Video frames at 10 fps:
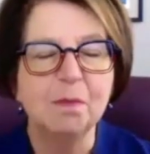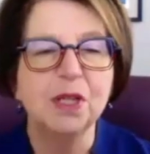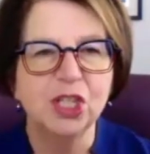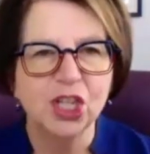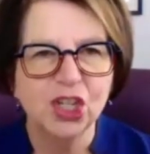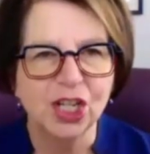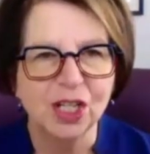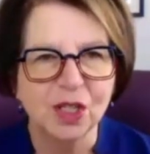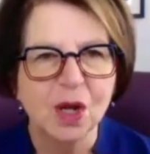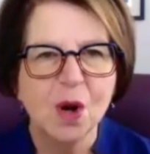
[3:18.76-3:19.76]

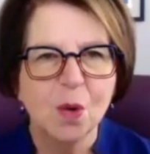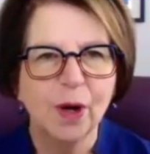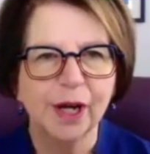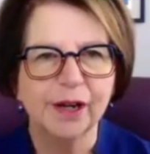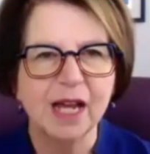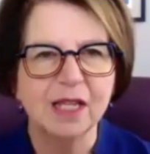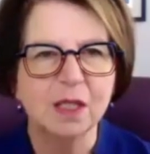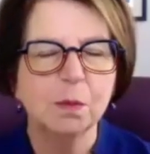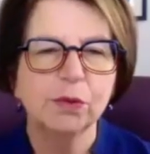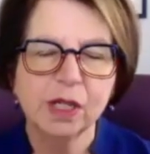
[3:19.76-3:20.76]
positions, whereas
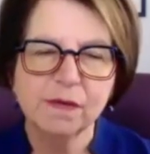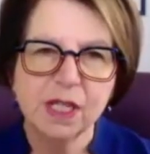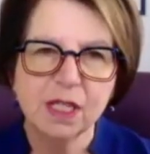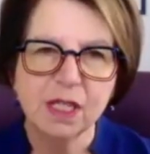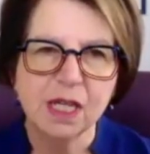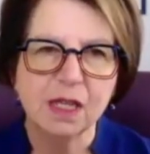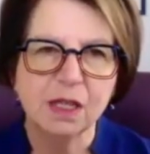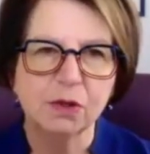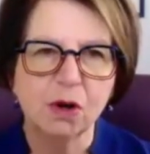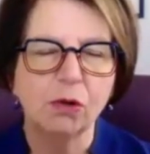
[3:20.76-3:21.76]
previously there
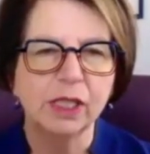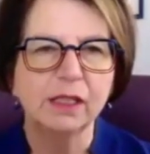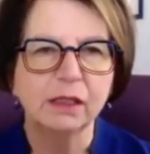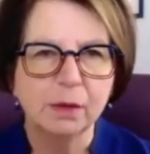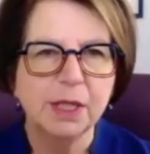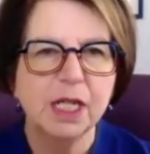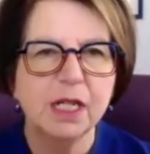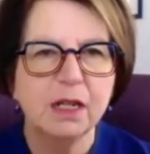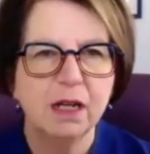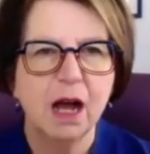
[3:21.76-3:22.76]
were only limited
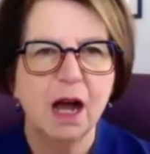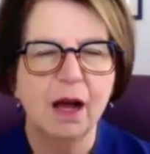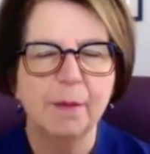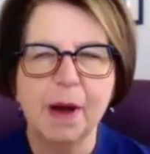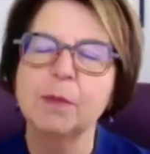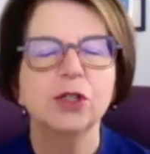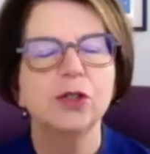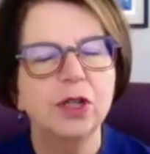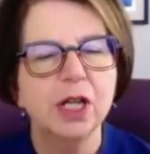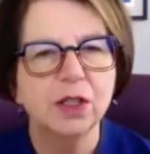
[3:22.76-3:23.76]

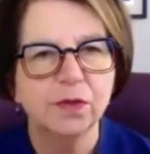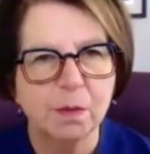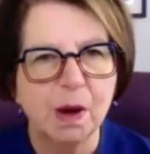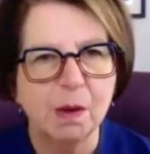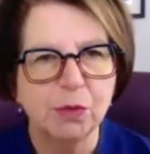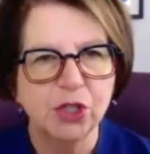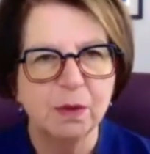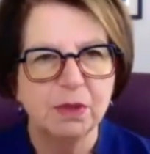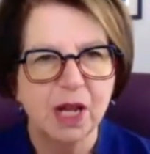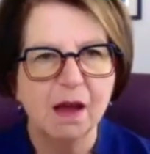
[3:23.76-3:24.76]
opportunities for the
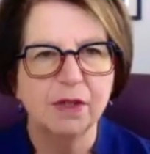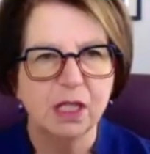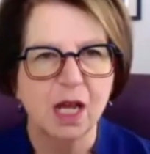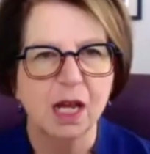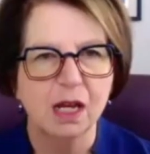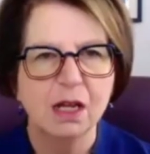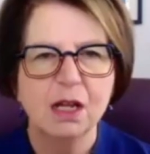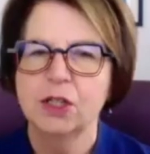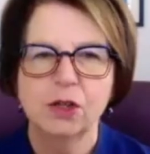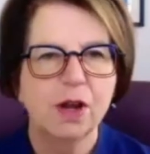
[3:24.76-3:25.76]
membership to have a say.
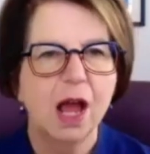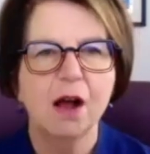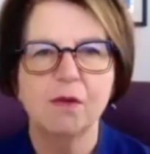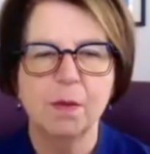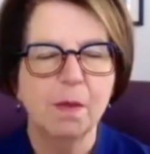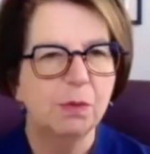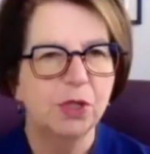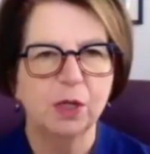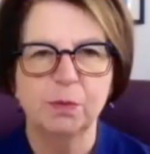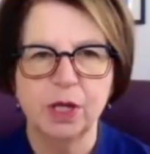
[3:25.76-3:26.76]
So now the
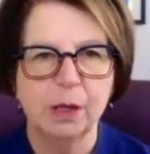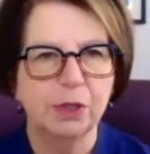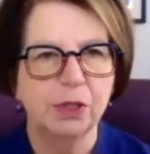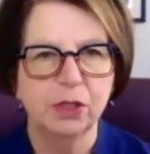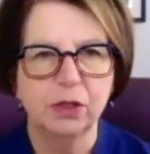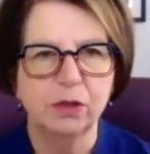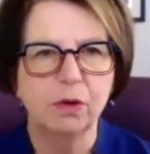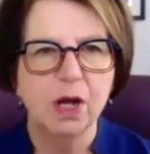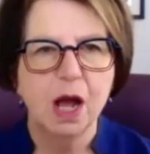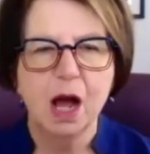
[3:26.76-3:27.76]
membership will be able to